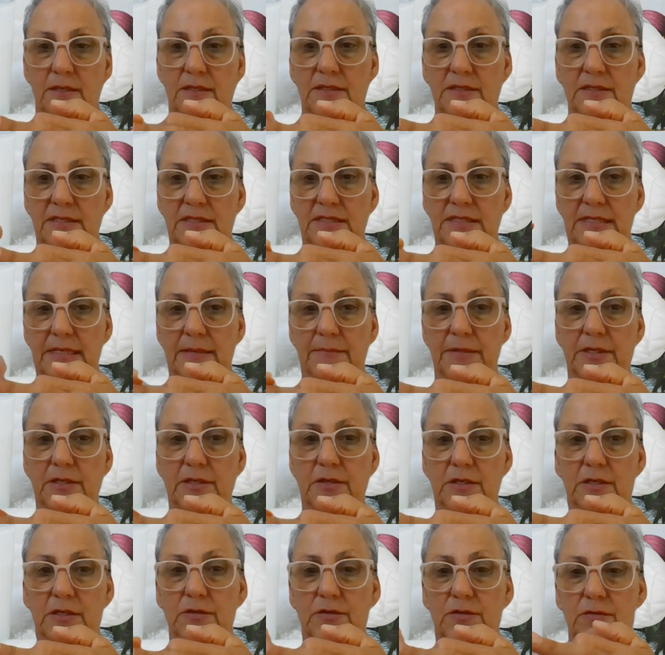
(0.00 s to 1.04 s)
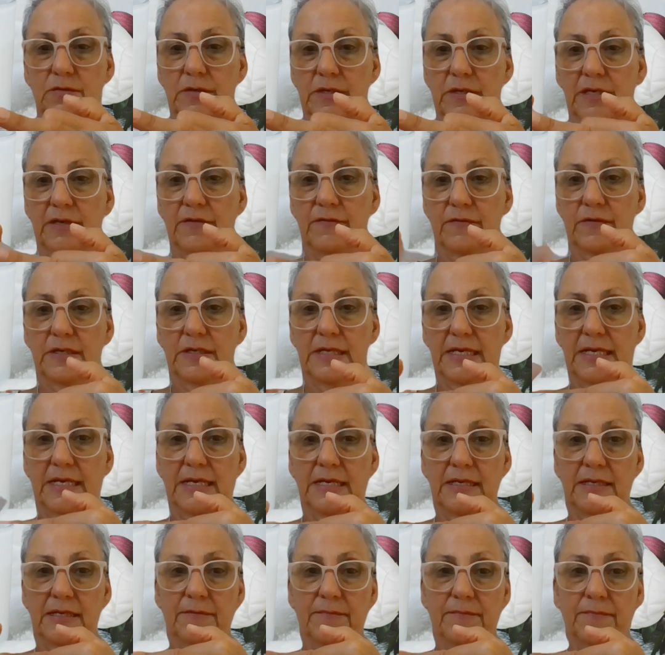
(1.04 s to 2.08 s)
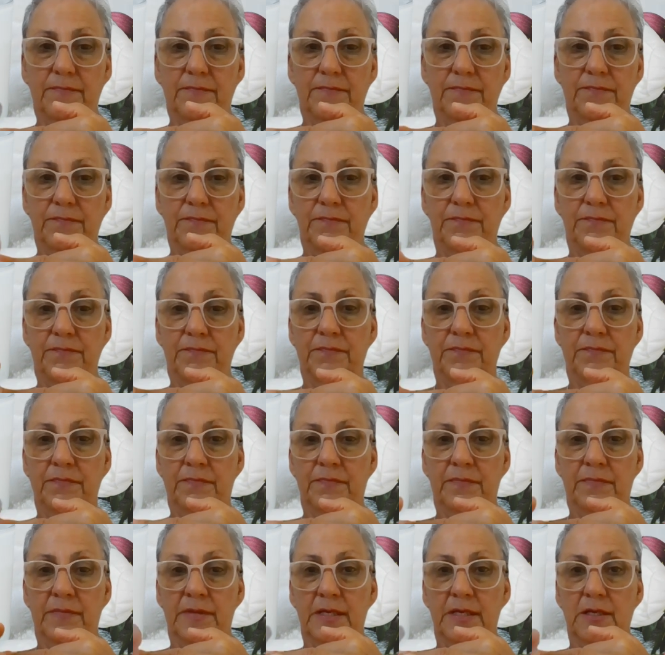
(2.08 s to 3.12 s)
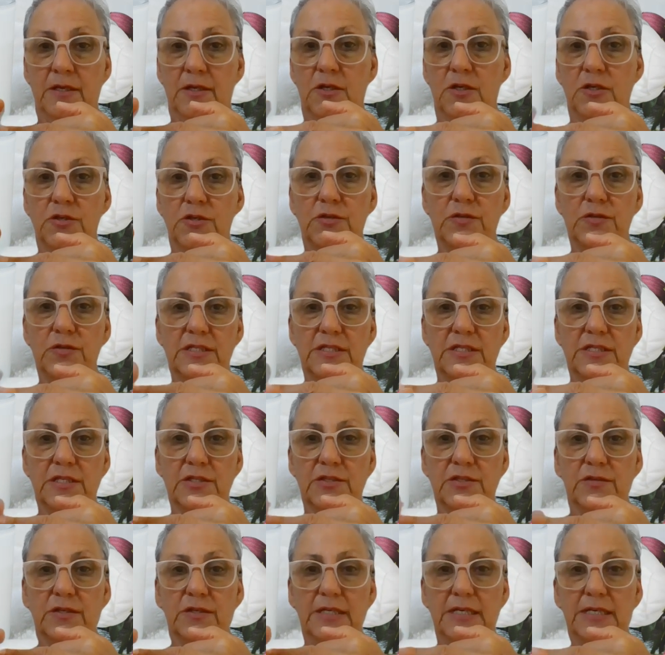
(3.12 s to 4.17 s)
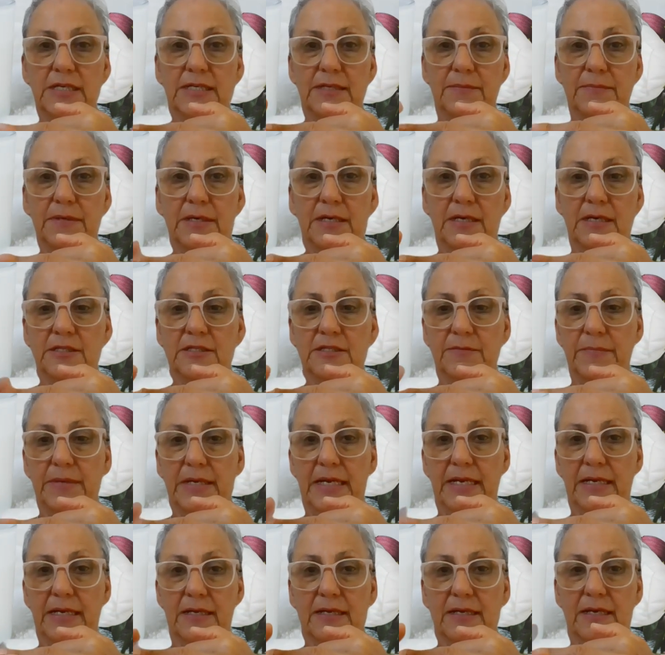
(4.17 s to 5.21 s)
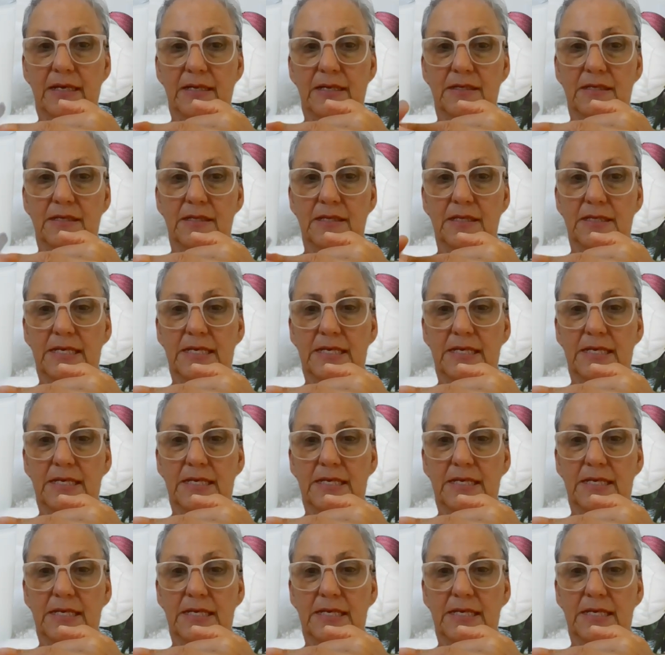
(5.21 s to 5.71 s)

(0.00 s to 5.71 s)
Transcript: This is something you can do every day. You can do this discreetly behind your back, under the